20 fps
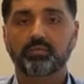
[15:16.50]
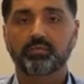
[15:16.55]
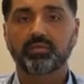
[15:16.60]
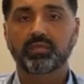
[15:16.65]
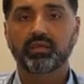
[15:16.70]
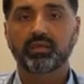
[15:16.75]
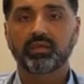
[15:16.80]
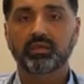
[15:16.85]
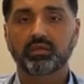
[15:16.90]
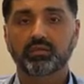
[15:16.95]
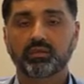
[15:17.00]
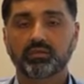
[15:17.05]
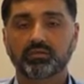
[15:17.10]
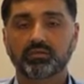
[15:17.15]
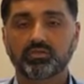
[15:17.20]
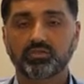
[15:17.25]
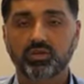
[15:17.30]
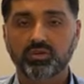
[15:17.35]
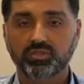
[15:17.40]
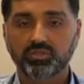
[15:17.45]
the
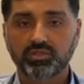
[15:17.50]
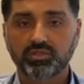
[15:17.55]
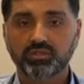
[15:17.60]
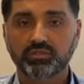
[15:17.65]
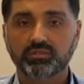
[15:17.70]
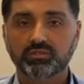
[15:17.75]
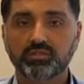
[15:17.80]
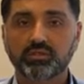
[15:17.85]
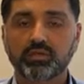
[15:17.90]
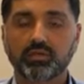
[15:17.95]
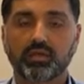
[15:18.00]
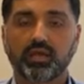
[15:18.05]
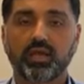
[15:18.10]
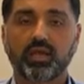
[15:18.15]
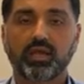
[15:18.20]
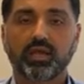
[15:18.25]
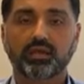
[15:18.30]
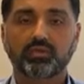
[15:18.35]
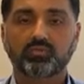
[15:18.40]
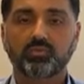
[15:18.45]
surgeons,
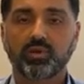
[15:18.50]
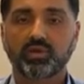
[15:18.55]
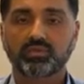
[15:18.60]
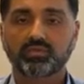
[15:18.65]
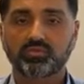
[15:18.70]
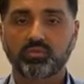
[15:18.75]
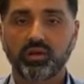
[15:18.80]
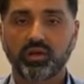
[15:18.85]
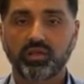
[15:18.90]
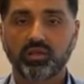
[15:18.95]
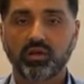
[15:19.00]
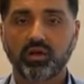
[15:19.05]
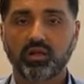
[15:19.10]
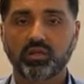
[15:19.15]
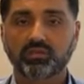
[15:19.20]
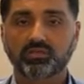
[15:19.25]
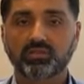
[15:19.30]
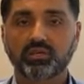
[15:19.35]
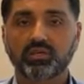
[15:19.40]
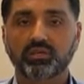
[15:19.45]
as well as
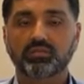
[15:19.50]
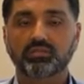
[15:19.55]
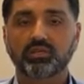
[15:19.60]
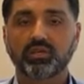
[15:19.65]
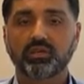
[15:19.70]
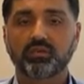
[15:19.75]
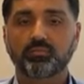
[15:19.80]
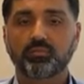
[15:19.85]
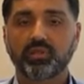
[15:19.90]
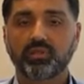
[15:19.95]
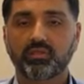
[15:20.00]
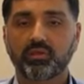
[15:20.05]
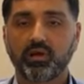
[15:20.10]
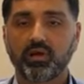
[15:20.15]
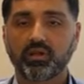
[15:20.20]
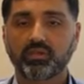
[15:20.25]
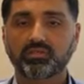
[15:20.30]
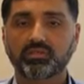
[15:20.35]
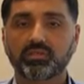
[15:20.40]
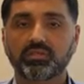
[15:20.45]
radiologists and a
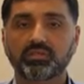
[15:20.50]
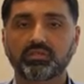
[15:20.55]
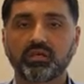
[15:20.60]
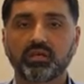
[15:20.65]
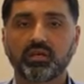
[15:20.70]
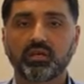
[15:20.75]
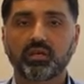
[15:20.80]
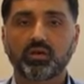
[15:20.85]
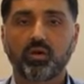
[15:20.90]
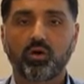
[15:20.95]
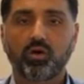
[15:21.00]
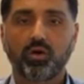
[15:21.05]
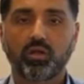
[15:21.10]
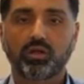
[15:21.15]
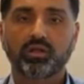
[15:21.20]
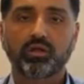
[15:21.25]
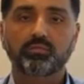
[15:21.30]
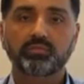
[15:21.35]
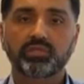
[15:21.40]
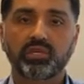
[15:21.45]
pathologist, all
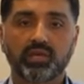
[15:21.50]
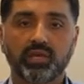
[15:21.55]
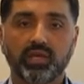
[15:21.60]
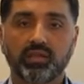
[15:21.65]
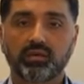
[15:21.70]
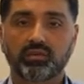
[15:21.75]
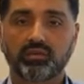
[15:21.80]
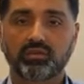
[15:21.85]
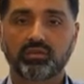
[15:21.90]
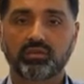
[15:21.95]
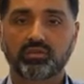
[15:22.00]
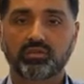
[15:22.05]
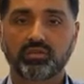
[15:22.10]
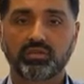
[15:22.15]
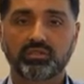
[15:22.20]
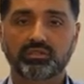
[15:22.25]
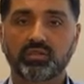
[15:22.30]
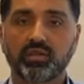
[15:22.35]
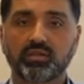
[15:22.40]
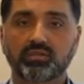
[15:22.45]
come together to
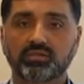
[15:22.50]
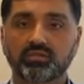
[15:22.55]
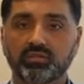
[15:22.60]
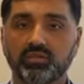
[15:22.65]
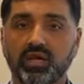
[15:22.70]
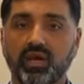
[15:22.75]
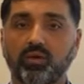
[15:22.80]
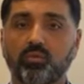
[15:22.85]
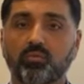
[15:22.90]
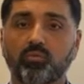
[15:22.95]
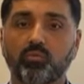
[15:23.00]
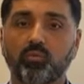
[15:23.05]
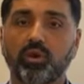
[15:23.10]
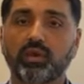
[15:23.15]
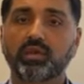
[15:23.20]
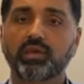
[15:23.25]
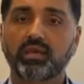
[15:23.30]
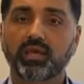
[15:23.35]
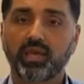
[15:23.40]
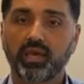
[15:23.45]
discuss that
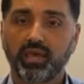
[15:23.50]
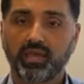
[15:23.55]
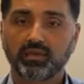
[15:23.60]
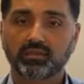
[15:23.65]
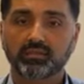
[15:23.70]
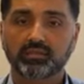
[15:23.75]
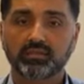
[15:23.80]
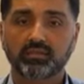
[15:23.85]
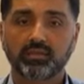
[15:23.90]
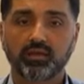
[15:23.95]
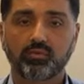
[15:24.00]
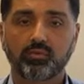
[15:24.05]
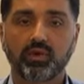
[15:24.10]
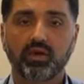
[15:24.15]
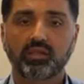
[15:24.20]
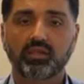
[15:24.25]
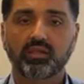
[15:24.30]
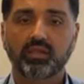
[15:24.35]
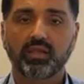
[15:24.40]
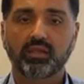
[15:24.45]
one case. That
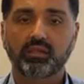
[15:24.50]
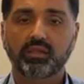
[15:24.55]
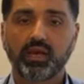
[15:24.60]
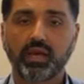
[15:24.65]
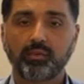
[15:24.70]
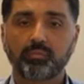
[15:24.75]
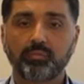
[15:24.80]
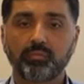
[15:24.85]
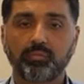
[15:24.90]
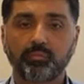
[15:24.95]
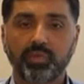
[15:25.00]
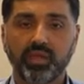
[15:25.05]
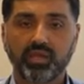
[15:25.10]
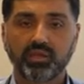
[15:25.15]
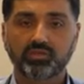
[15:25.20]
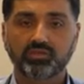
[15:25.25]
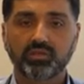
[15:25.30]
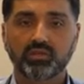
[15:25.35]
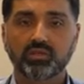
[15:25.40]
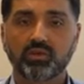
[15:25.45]
rather than that
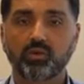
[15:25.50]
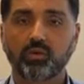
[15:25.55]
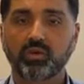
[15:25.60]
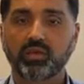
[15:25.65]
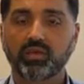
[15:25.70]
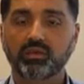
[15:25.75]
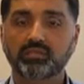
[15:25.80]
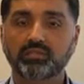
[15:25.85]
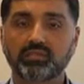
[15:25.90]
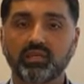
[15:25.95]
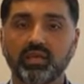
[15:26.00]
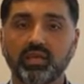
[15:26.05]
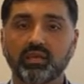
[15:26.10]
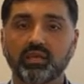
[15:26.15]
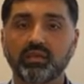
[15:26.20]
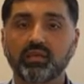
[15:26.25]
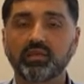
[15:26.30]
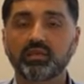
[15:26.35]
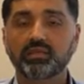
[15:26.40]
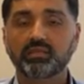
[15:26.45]
patient going and
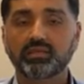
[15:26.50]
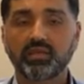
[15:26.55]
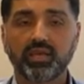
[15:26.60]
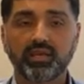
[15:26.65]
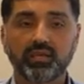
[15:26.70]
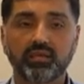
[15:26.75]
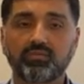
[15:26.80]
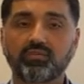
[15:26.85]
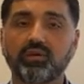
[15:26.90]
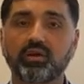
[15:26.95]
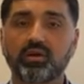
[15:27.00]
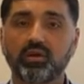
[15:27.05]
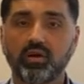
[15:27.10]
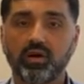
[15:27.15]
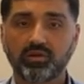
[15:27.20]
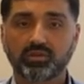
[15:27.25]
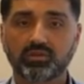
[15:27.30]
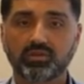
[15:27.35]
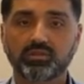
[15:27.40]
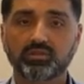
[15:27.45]
seeing 10 different
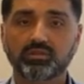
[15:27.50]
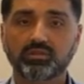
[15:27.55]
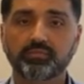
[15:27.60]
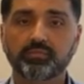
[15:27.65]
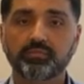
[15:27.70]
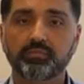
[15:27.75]
doctors,